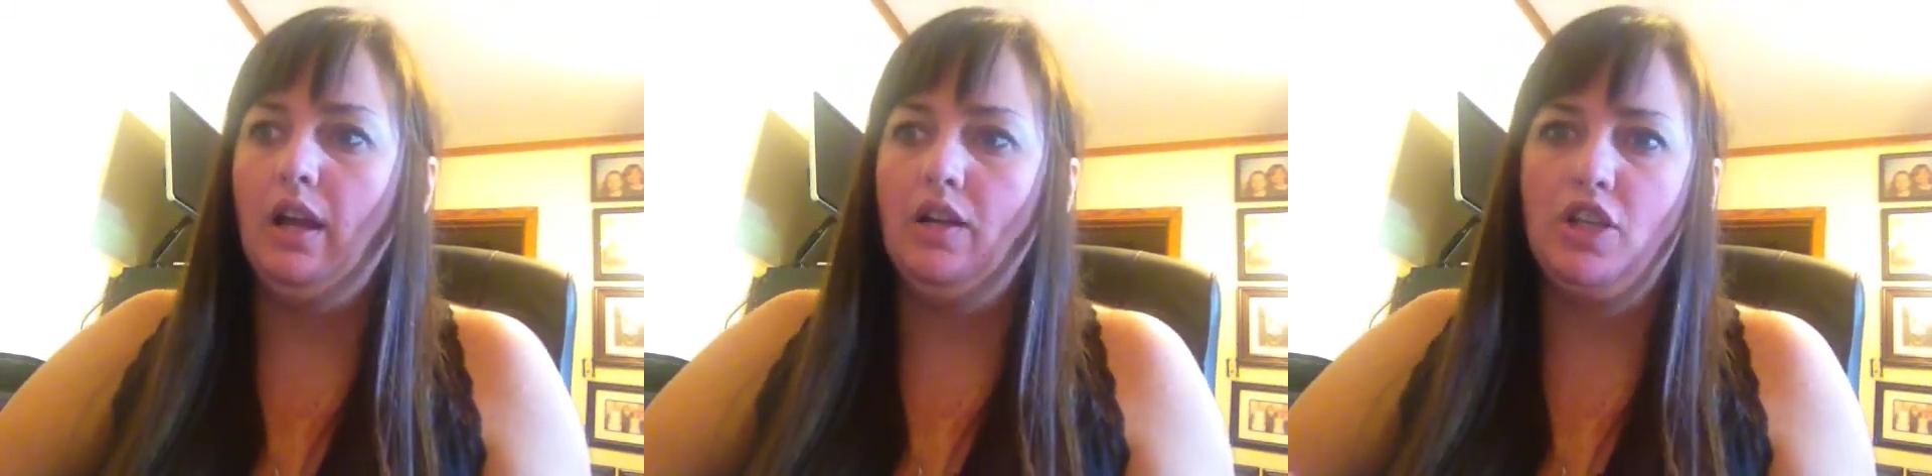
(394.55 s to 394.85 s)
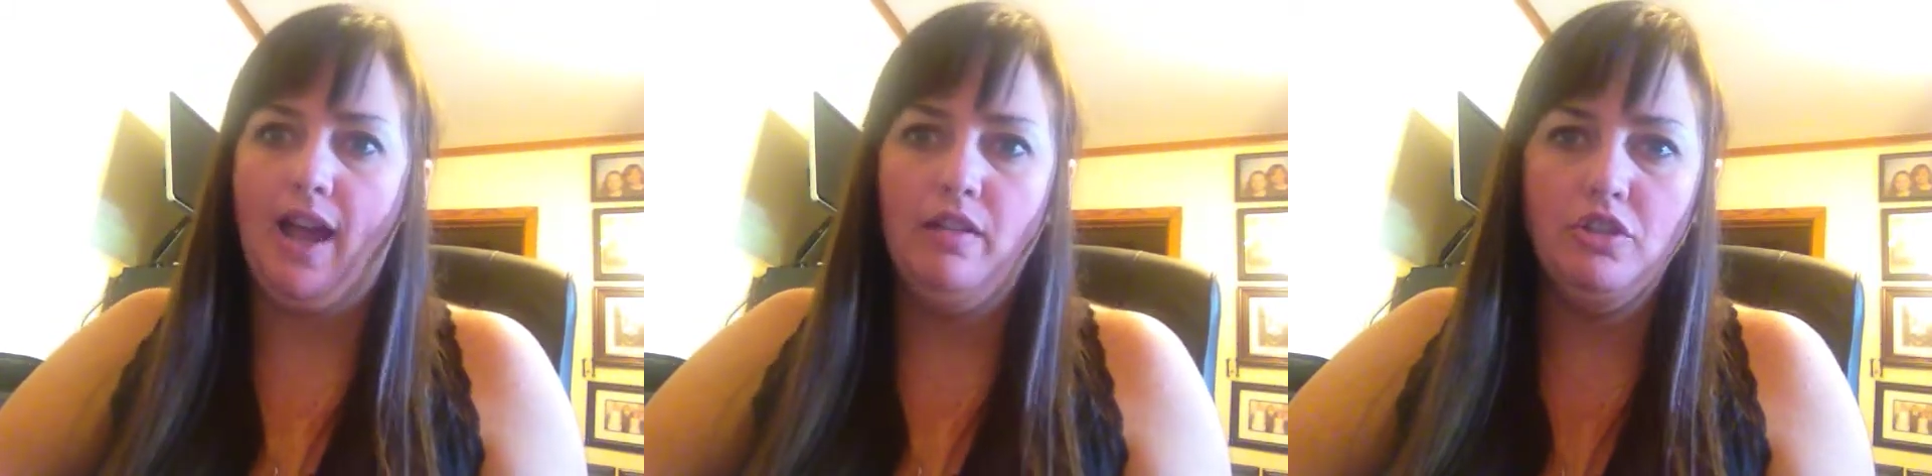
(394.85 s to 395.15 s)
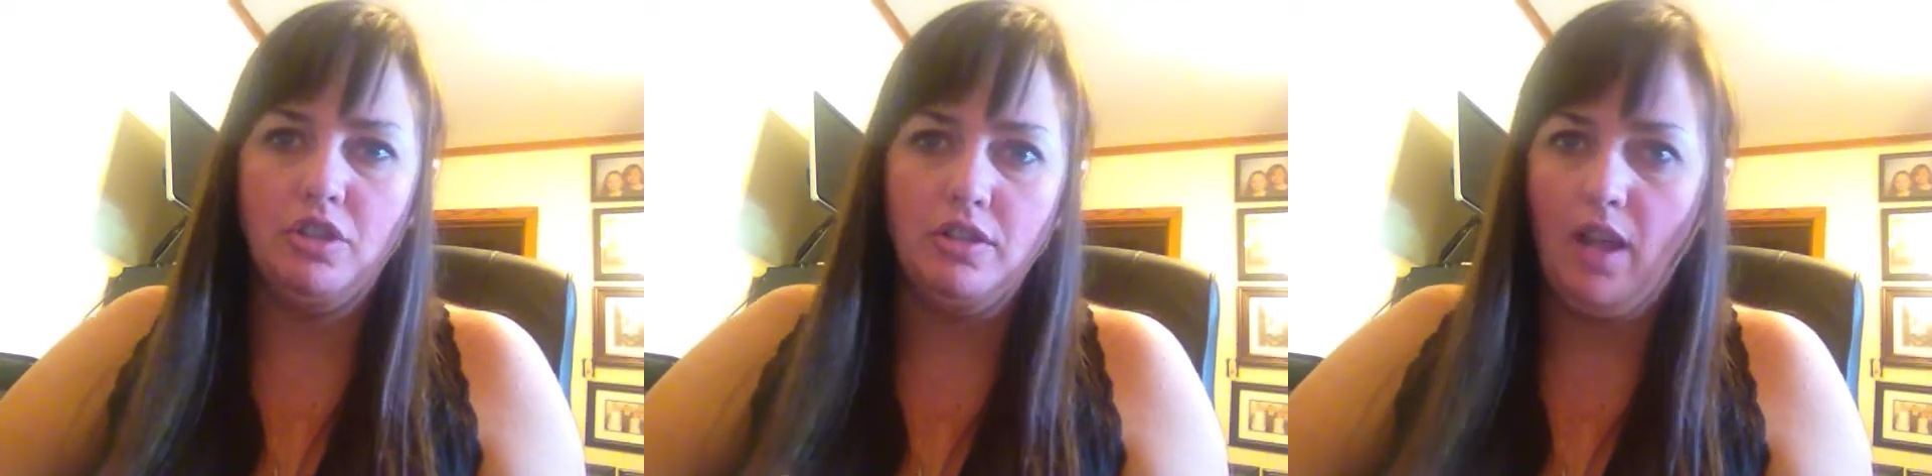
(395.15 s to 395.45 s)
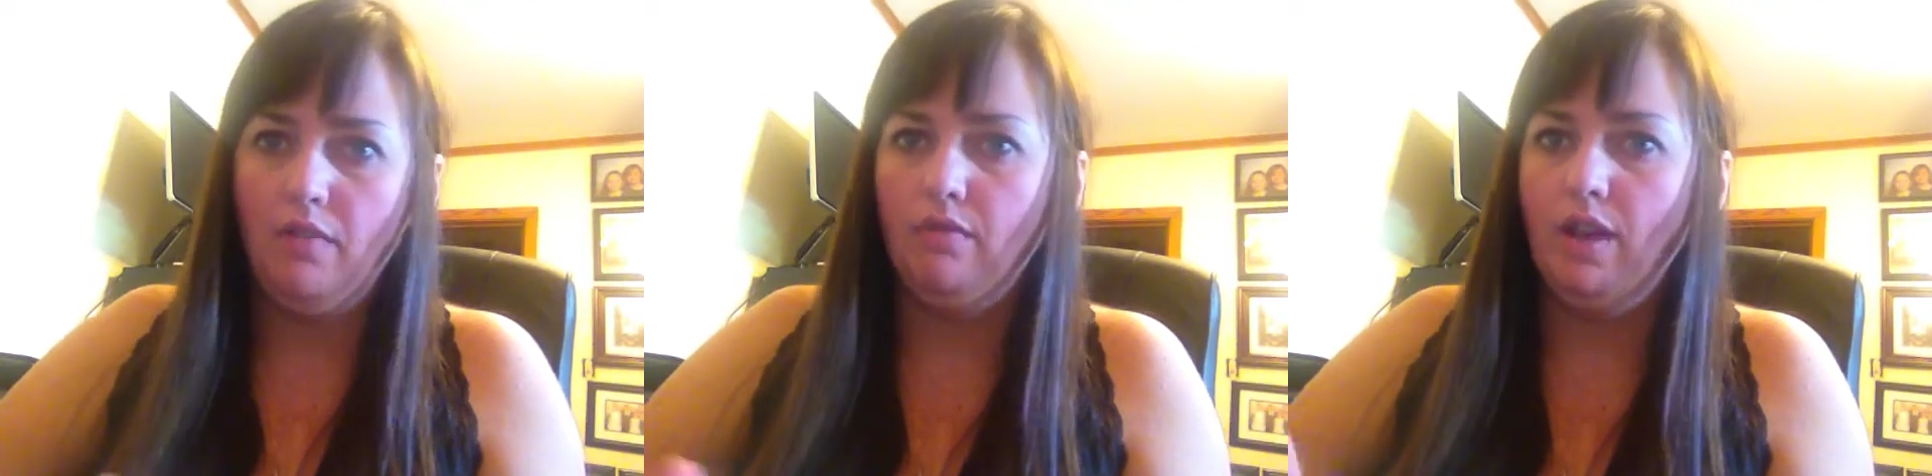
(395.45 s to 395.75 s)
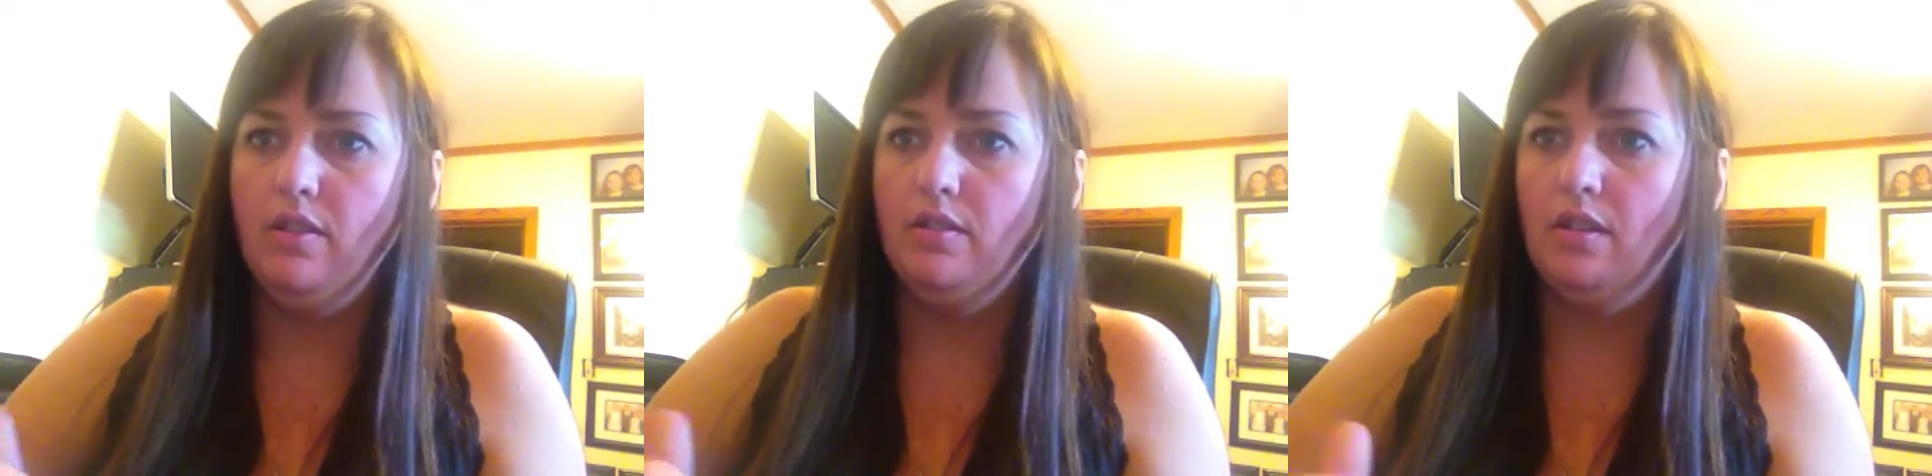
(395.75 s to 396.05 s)
challenges they've
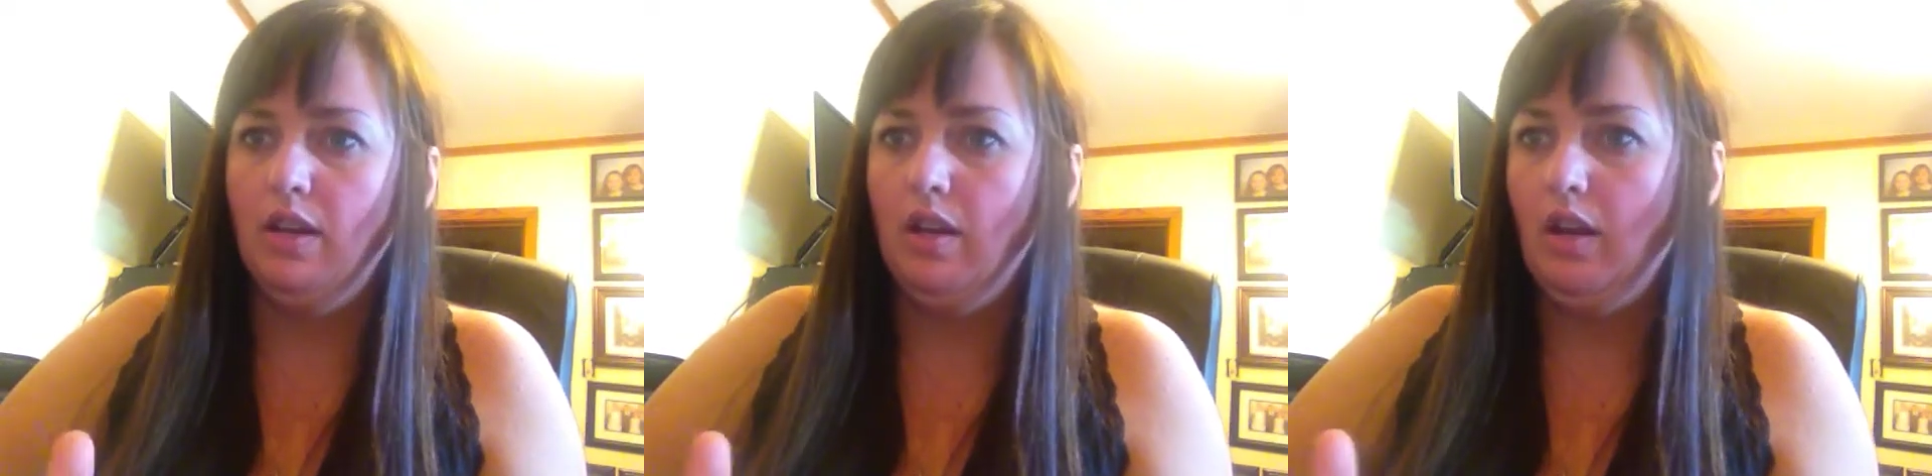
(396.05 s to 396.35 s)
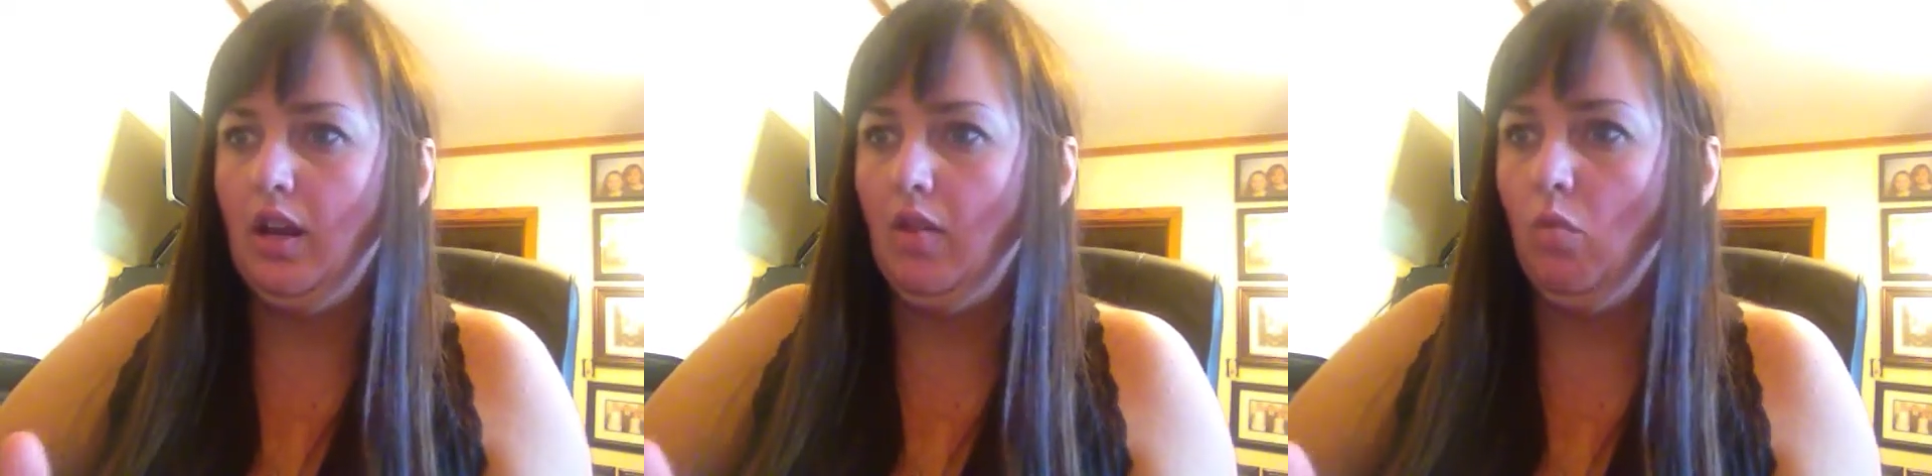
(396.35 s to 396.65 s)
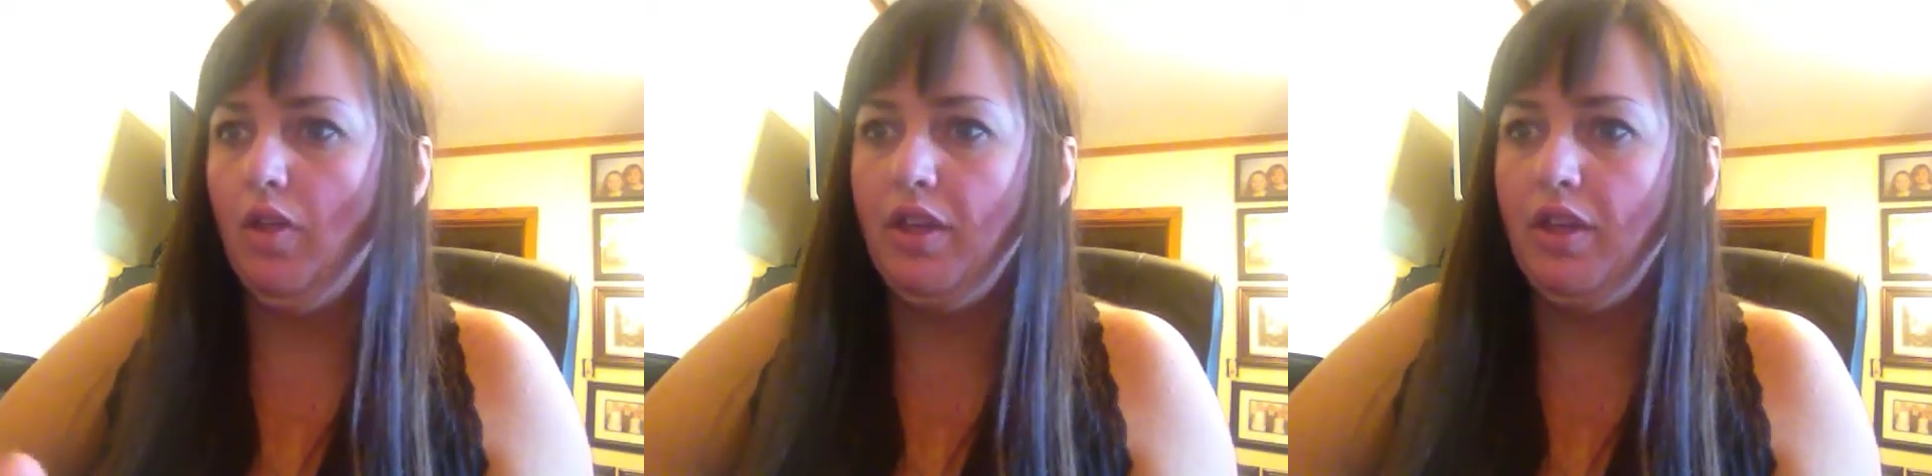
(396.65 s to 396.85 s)
faced and what